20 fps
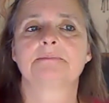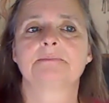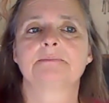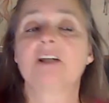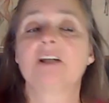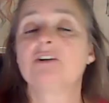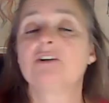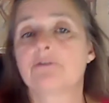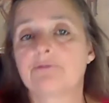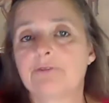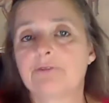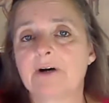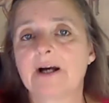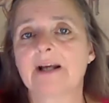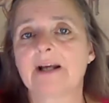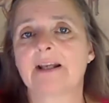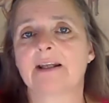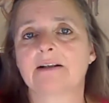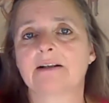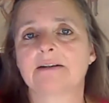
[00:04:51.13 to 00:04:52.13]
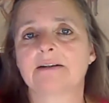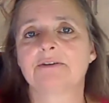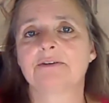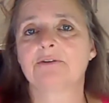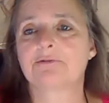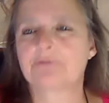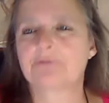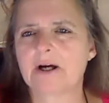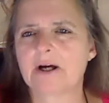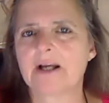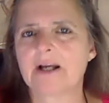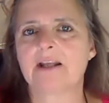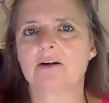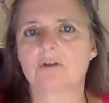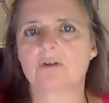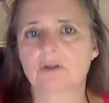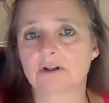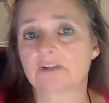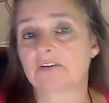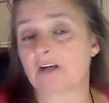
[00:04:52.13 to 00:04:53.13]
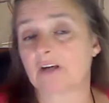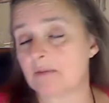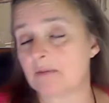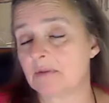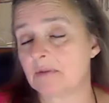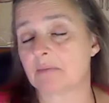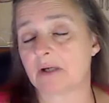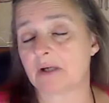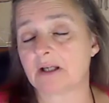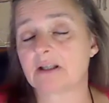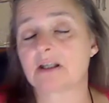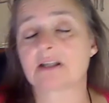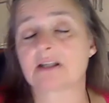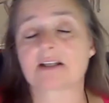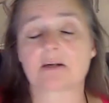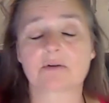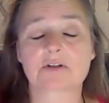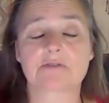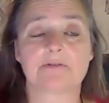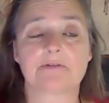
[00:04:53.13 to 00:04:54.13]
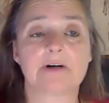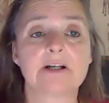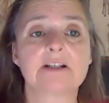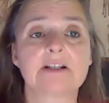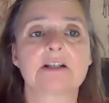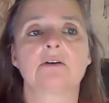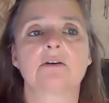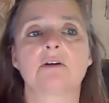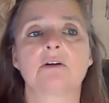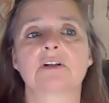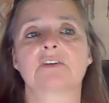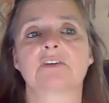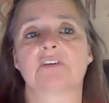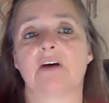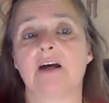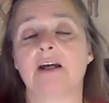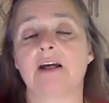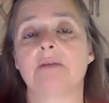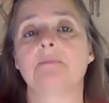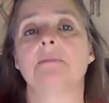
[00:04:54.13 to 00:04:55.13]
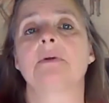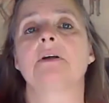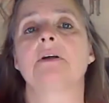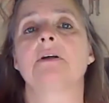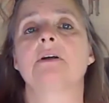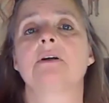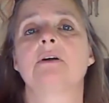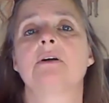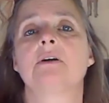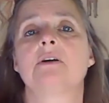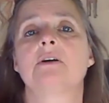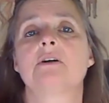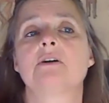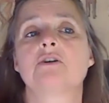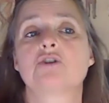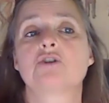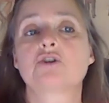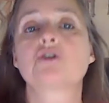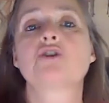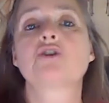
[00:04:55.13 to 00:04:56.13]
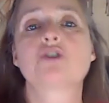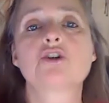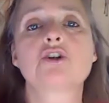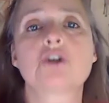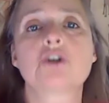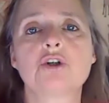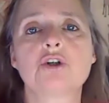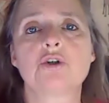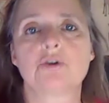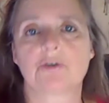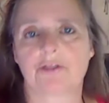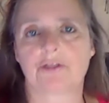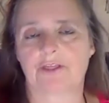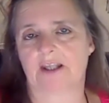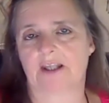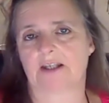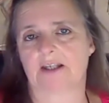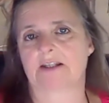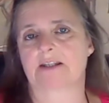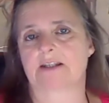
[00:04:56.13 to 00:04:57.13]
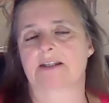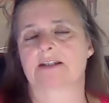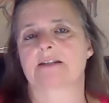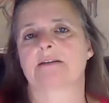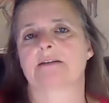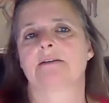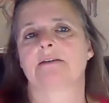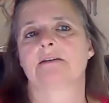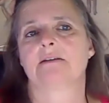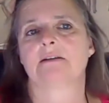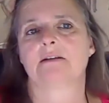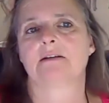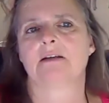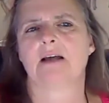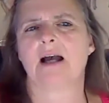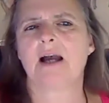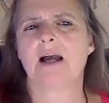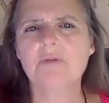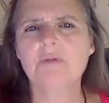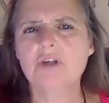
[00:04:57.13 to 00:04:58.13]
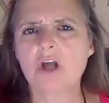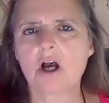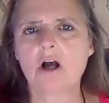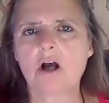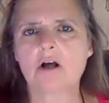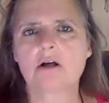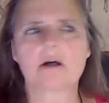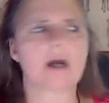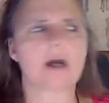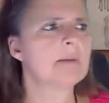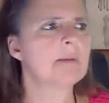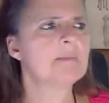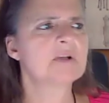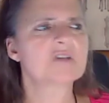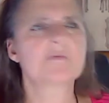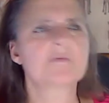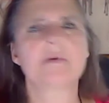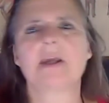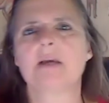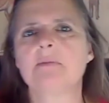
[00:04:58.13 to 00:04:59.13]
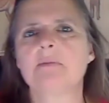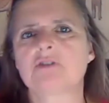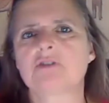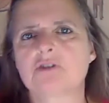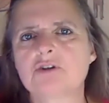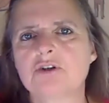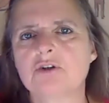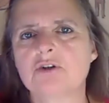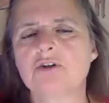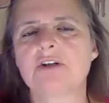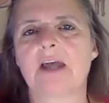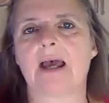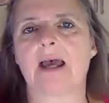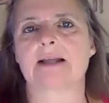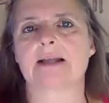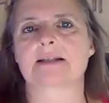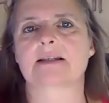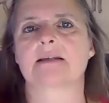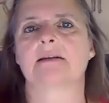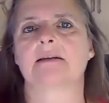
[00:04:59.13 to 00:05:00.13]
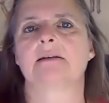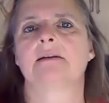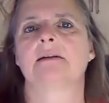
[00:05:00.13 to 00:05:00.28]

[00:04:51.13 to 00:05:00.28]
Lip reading: And you're fighting. You're fighting all the time. In my case, I was fighting all the time to do things. I'm young. I must be able to do that.